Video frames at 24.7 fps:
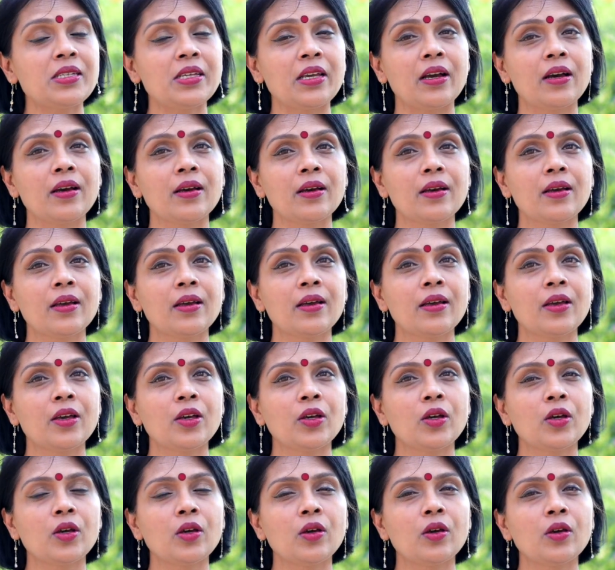year,
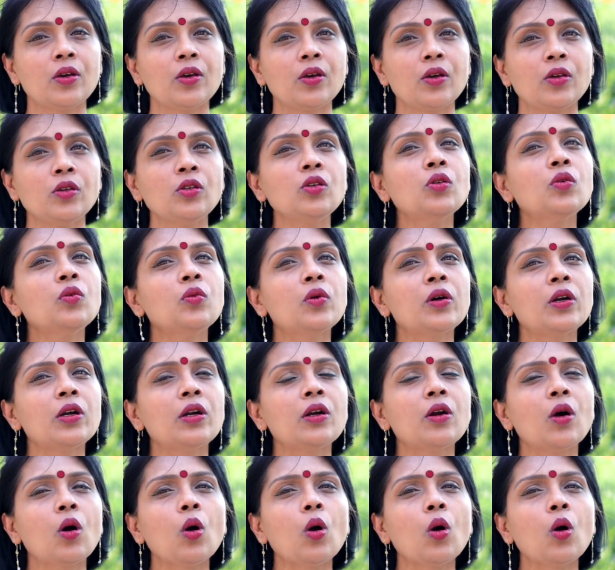you were